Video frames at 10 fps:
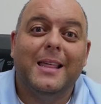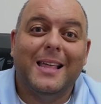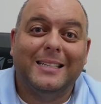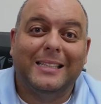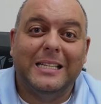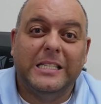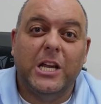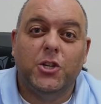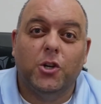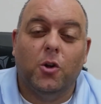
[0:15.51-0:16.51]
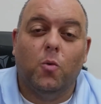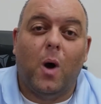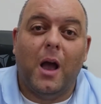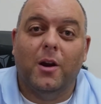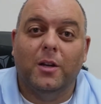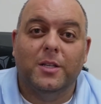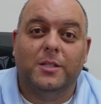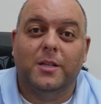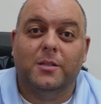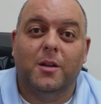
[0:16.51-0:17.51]
That's the digital wireless
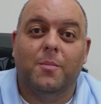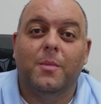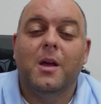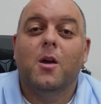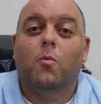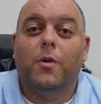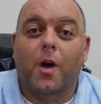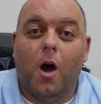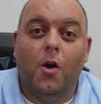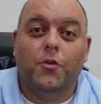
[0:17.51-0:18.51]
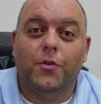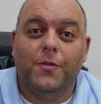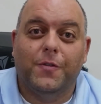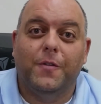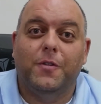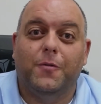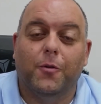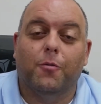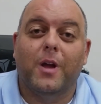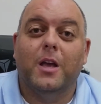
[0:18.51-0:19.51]
system with 150
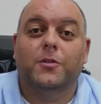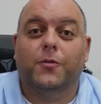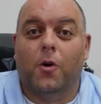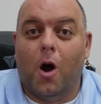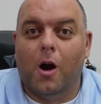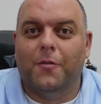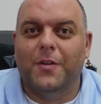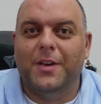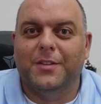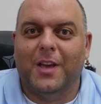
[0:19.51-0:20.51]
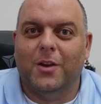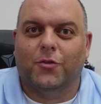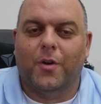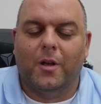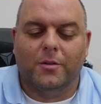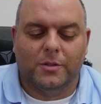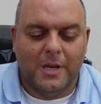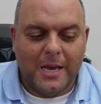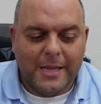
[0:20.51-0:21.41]
foot range for RVs and trailers.